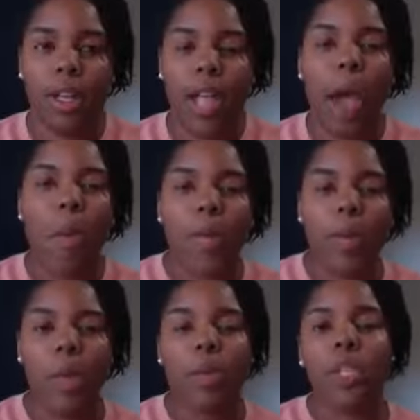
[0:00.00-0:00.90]
How many
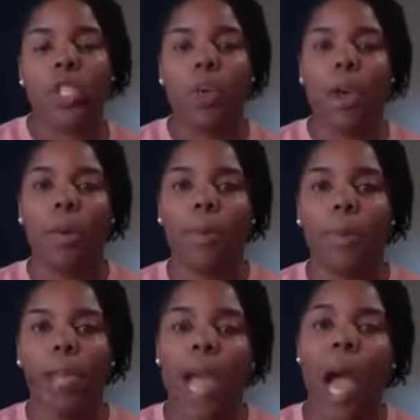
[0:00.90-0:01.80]
people did you help?
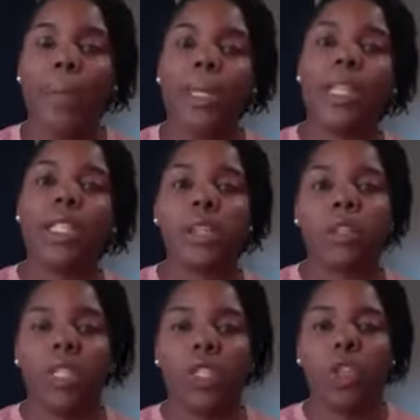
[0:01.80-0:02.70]
How many
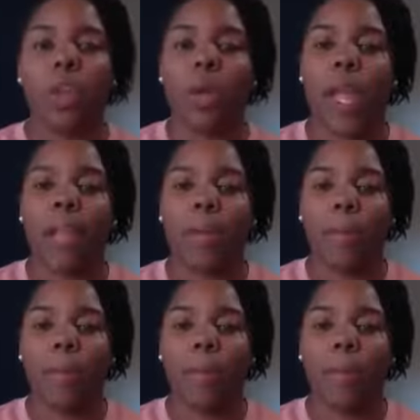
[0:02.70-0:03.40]
leaders did you create?